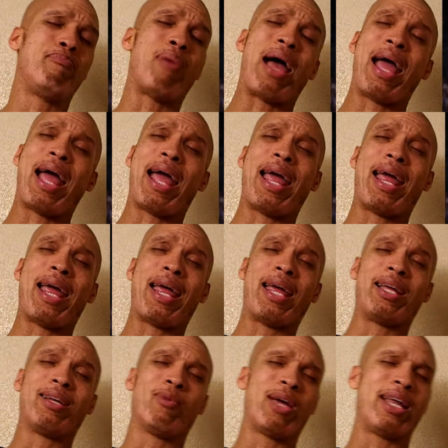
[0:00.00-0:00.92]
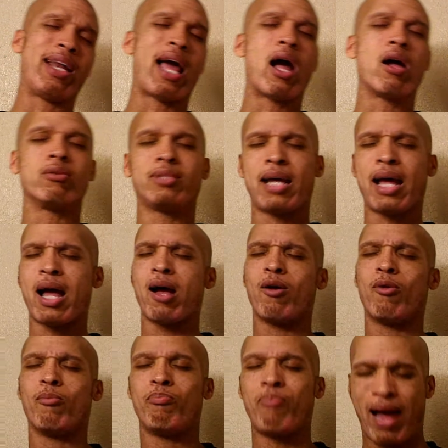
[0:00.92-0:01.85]
bang, way
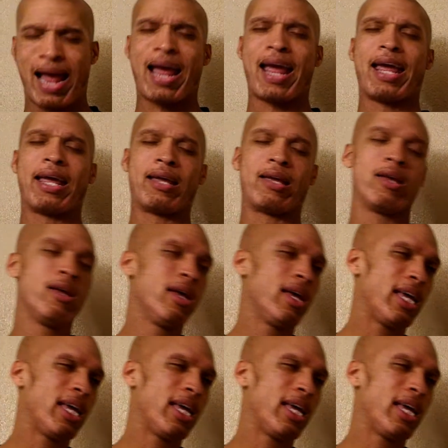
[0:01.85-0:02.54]
downtown, bang.